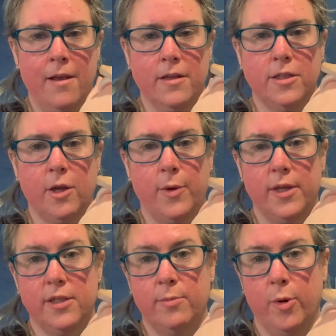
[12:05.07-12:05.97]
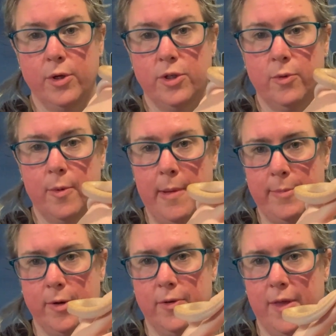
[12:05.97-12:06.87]
So it's important to
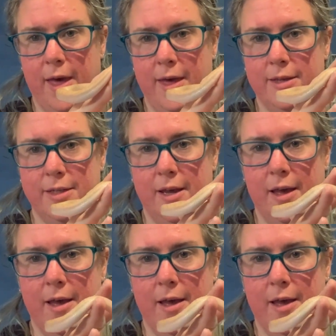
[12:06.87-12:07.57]
remember that